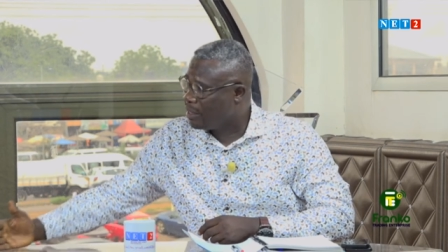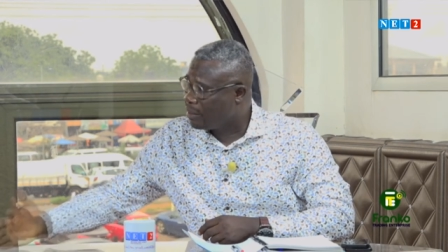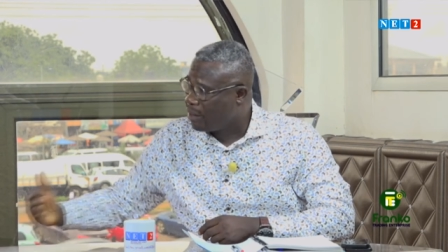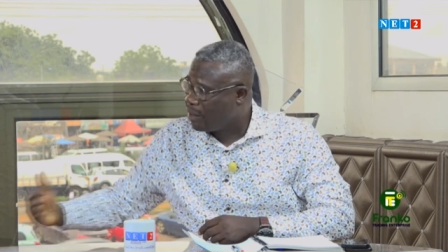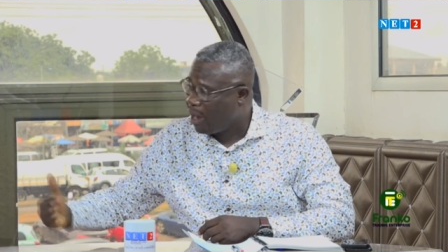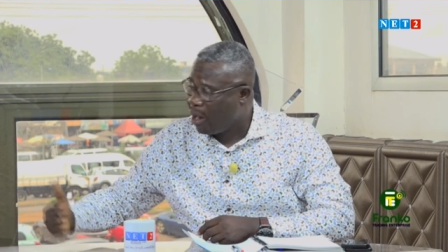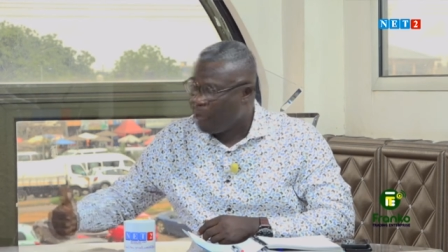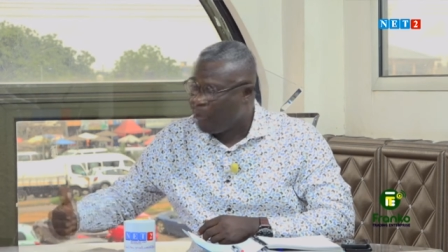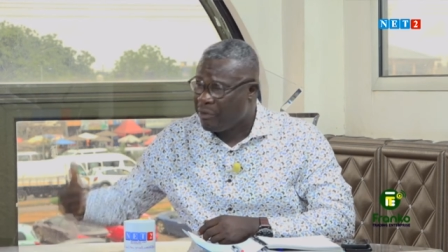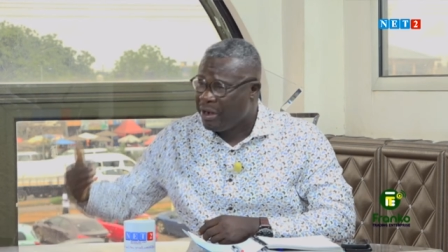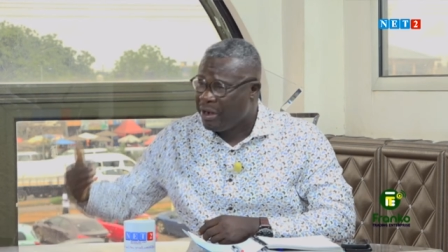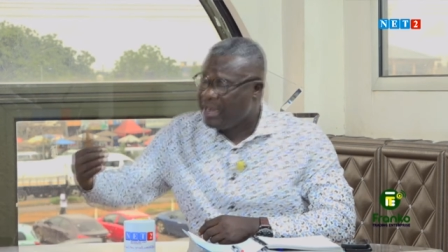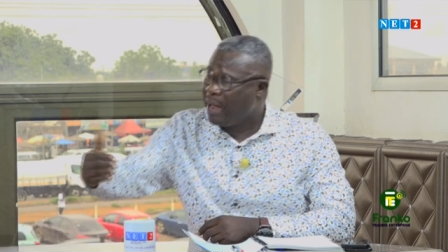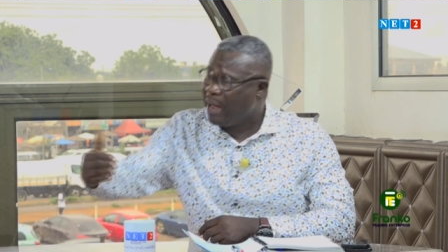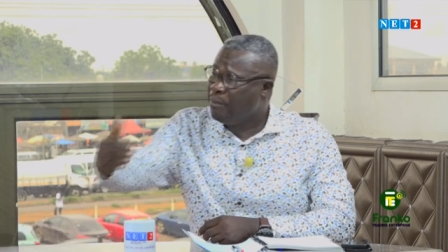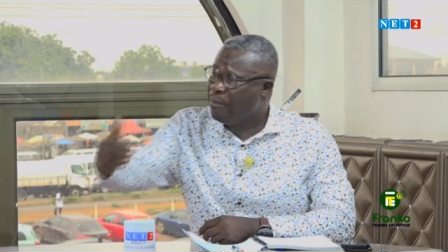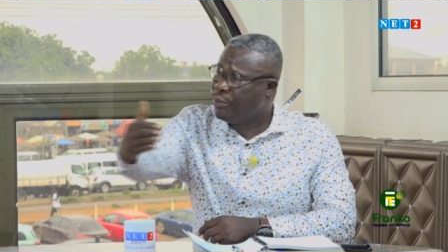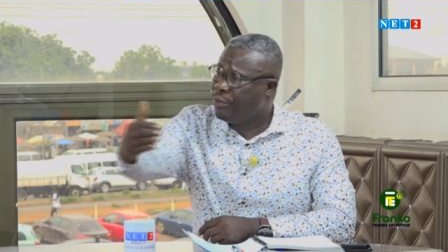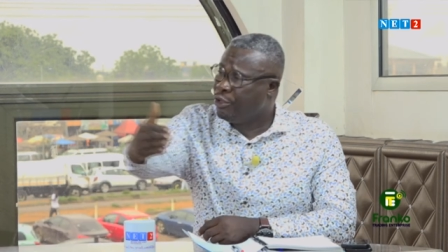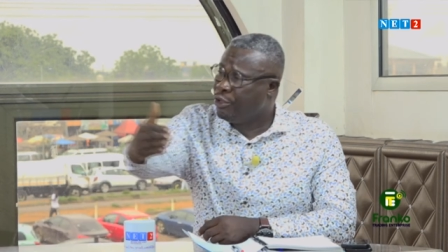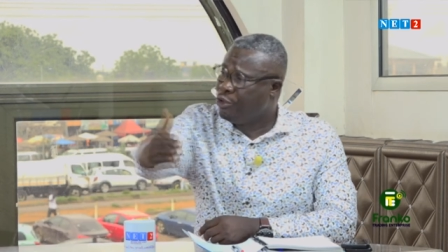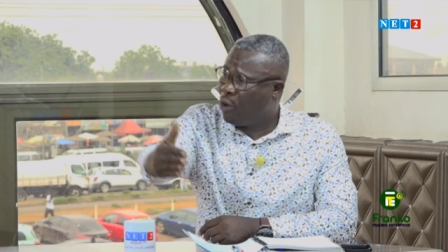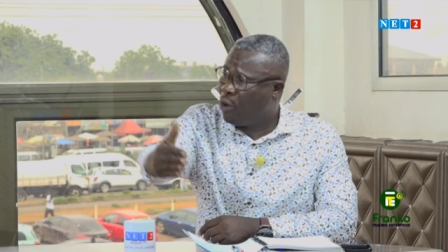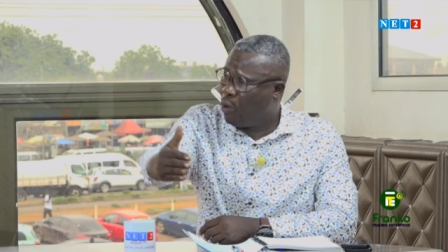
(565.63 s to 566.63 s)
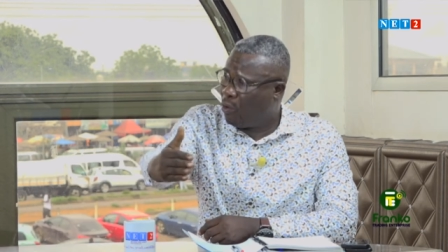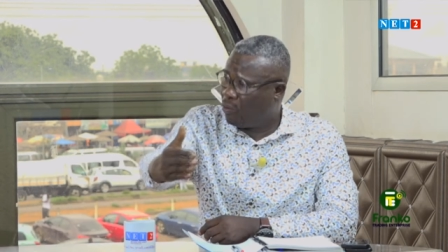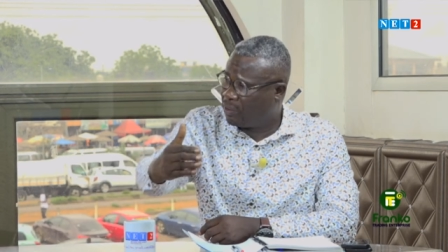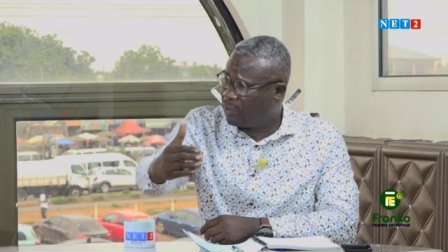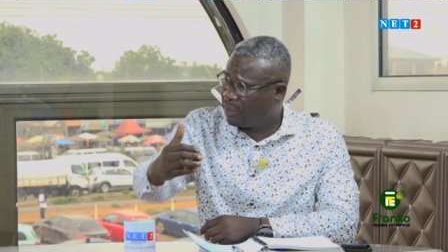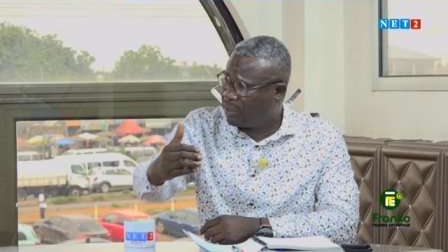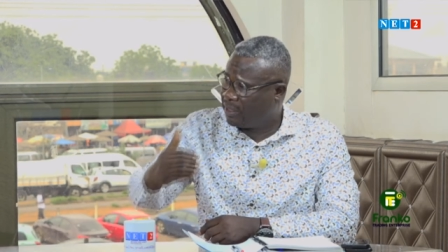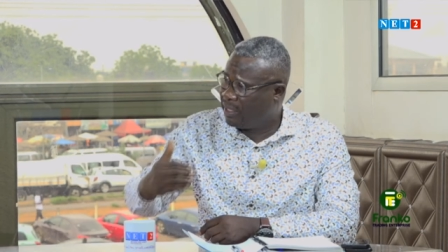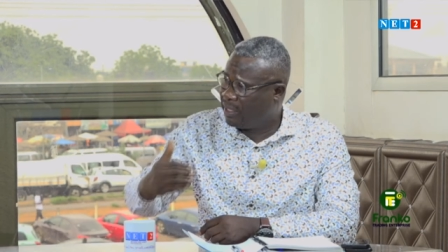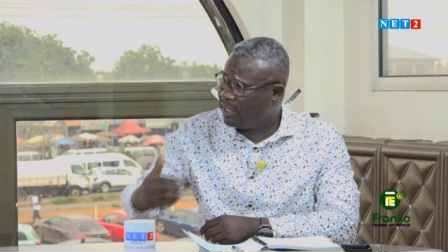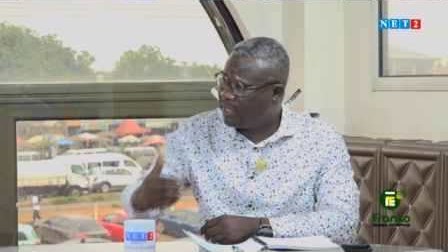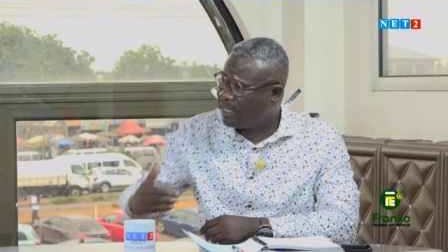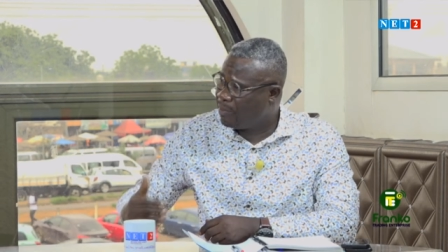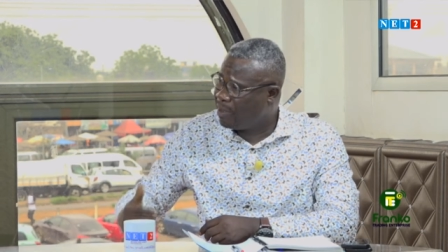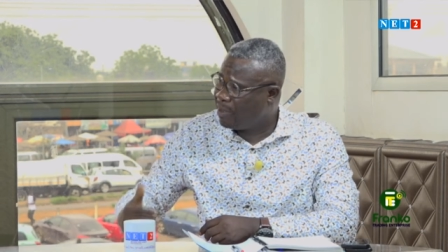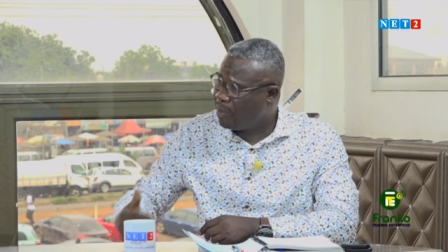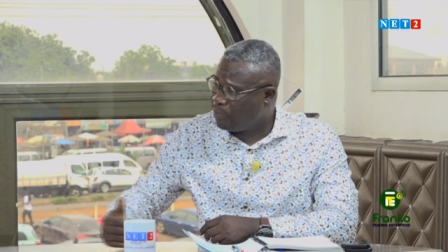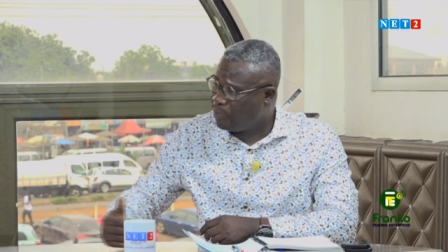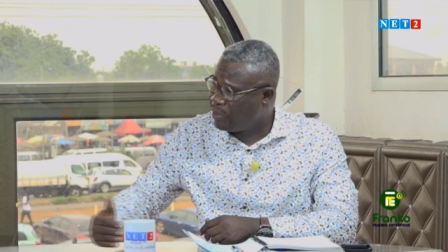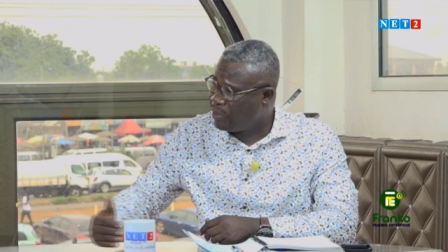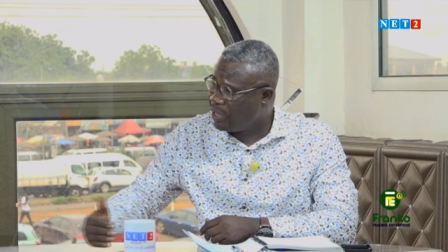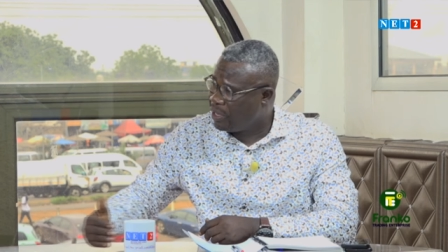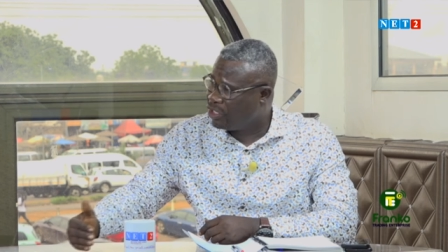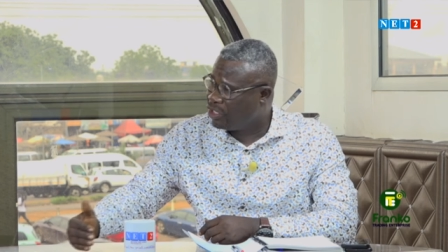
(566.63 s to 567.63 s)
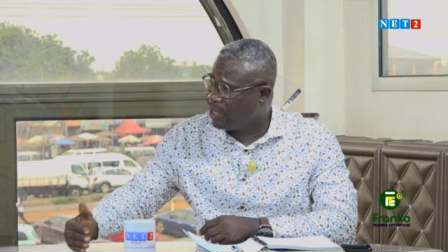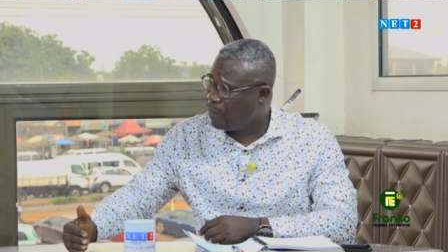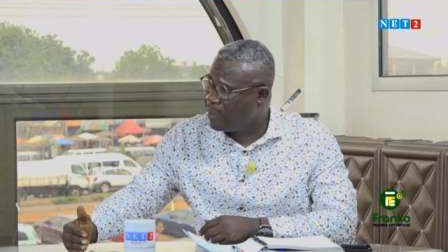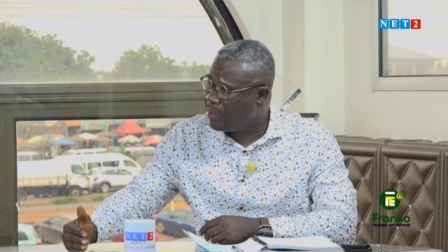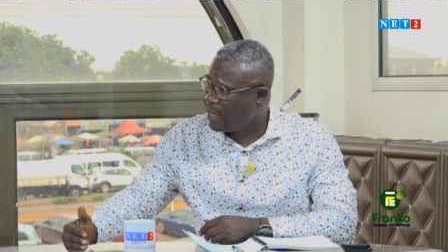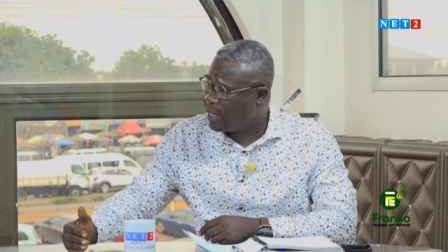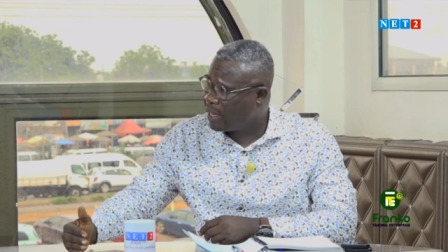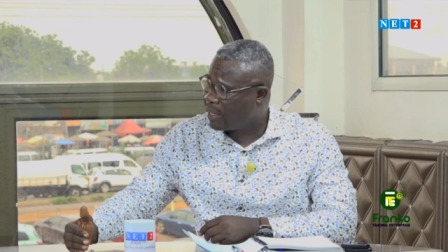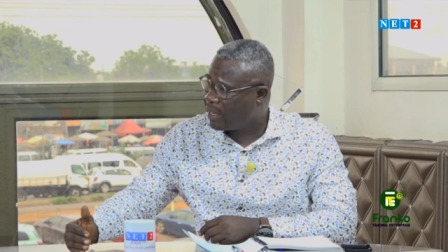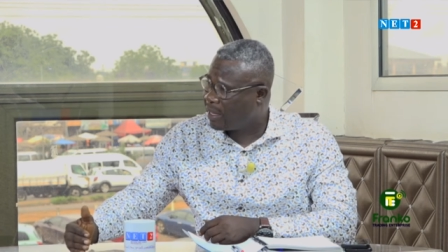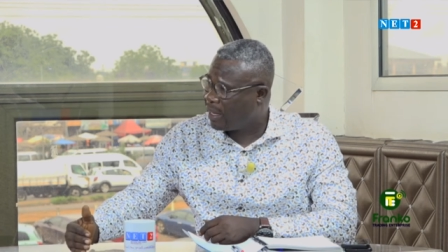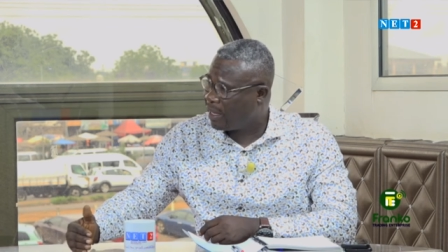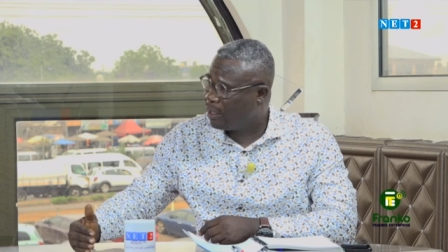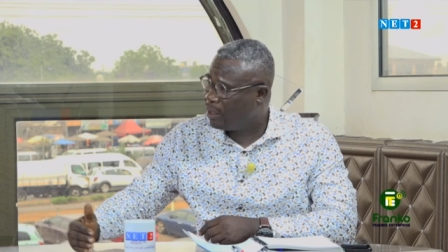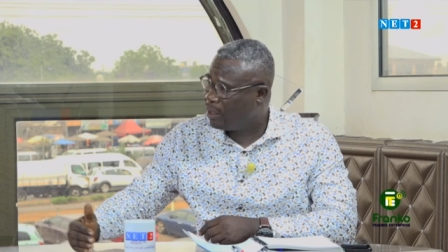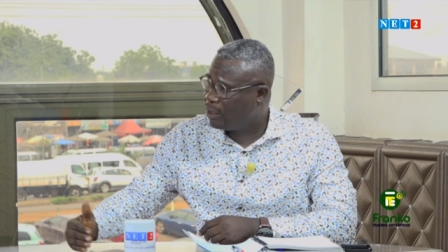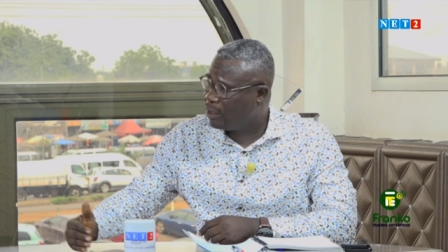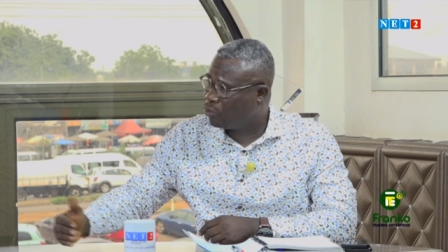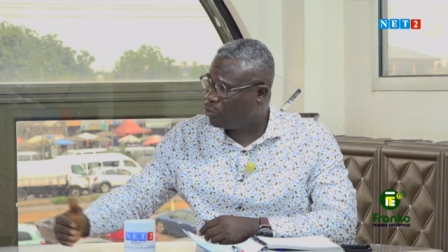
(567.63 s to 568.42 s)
carry them beyond. They be P Jamaica,